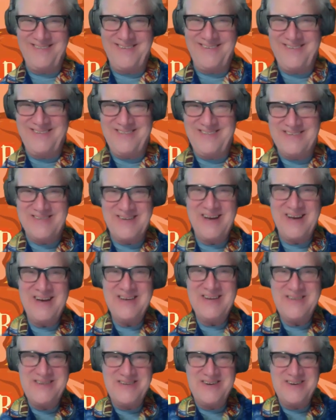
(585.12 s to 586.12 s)
The
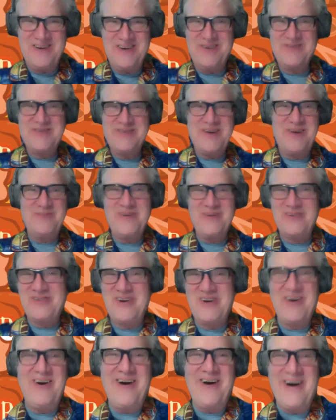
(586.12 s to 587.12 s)
snow's almost
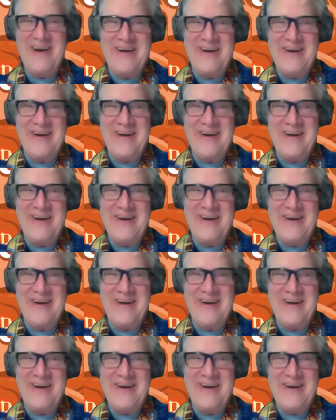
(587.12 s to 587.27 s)
gone.